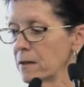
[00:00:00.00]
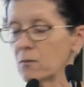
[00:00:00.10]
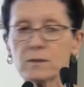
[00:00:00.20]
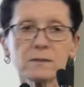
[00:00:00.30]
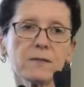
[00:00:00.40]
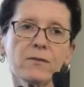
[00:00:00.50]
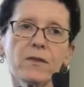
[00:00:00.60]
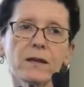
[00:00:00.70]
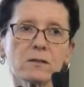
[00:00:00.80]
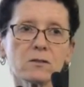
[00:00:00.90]
It was
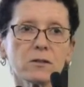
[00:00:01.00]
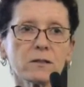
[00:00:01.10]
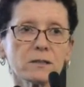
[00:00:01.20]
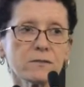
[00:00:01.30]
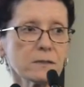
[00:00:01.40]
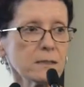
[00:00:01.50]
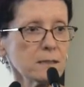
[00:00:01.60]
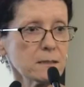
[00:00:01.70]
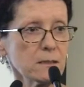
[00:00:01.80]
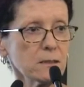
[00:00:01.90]
$7,000 for
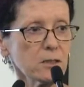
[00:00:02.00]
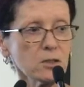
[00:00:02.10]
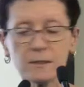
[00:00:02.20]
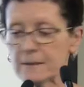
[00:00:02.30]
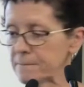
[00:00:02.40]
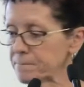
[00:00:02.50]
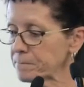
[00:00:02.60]
6 sessions.